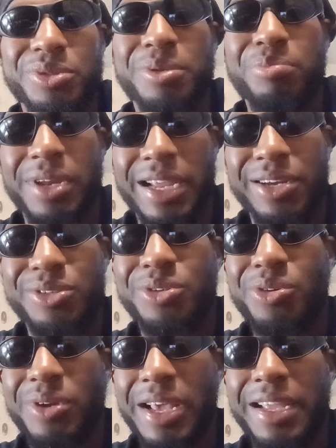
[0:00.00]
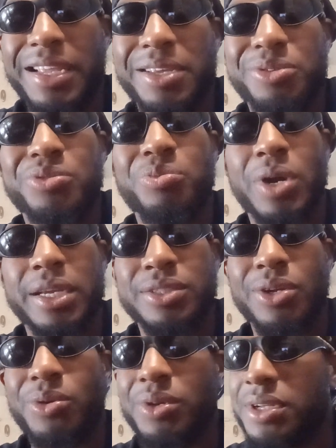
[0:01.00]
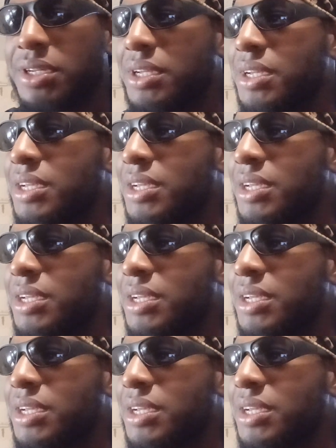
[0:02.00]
was a player too, like he was from West Oakland.